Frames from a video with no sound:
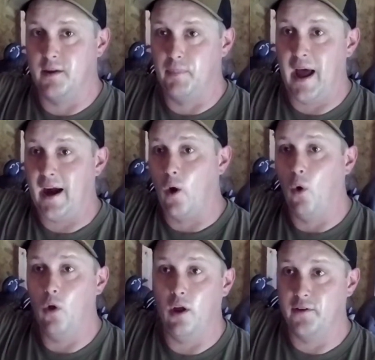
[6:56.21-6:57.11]
the black
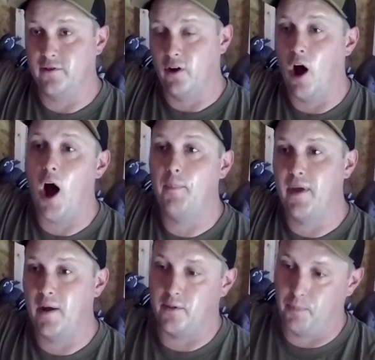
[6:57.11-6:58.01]
hole on the top
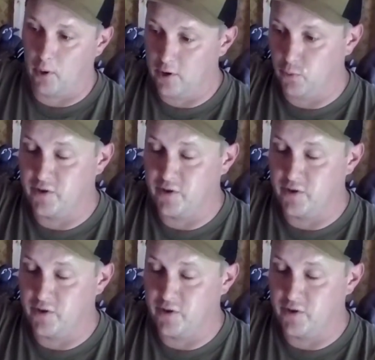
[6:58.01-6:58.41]
that the birds